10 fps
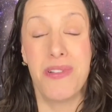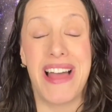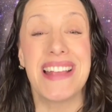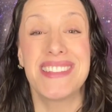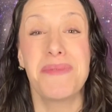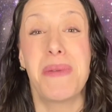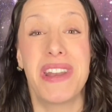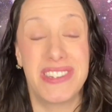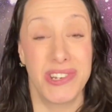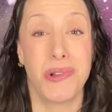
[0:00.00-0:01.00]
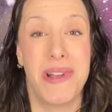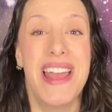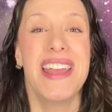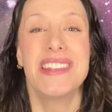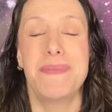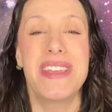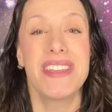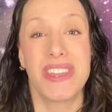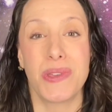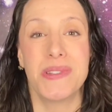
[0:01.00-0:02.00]
last thing we want to do is be
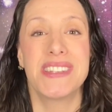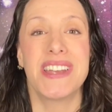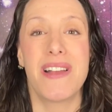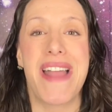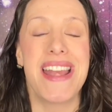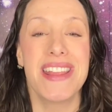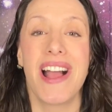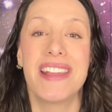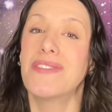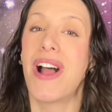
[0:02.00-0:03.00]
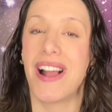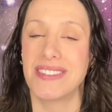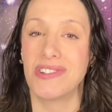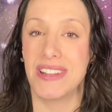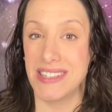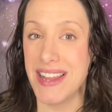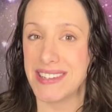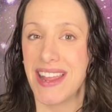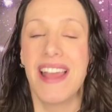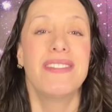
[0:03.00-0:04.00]
accused of any kind of hostile
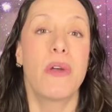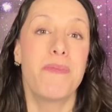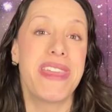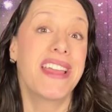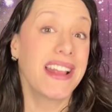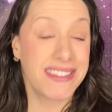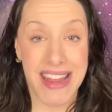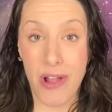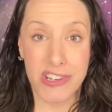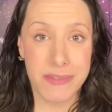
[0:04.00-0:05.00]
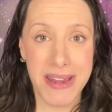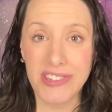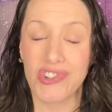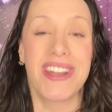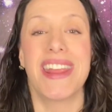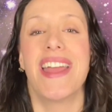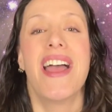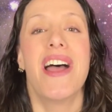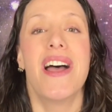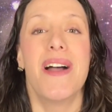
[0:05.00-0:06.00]
intent that would be against the Outer Space Treaty
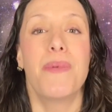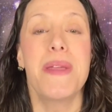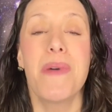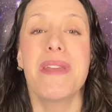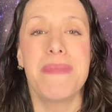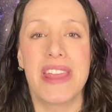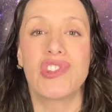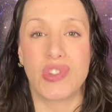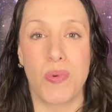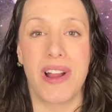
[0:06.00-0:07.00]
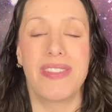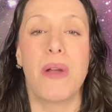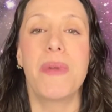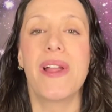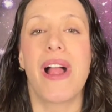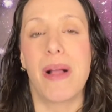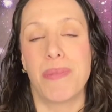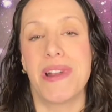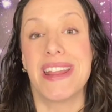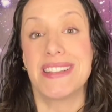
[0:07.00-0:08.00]
we want to make sure that we are
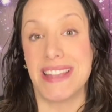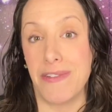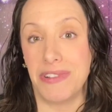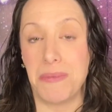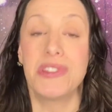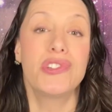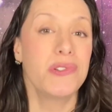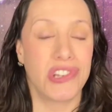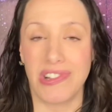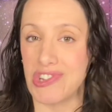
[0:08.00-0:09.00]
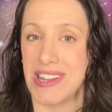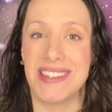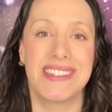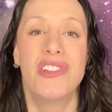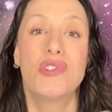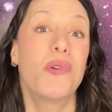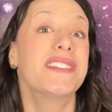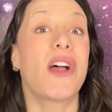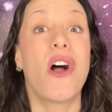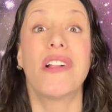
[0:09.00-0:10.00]
operating safely with due diligence
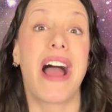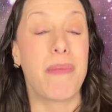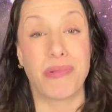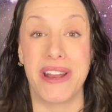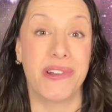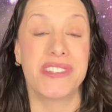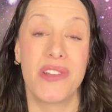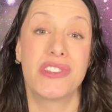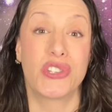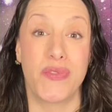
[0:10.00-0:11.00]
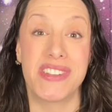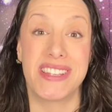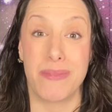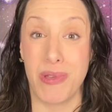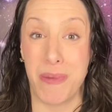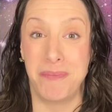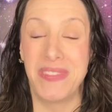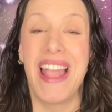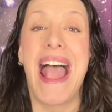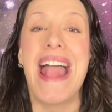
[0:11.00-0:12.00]
towards all operators on the surface of the moon.
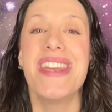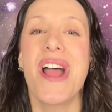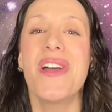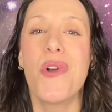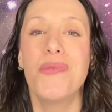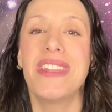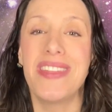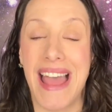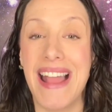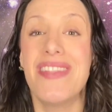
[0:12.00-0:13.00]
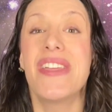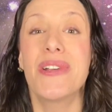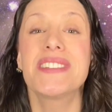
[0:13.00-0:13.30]
And not only that, there is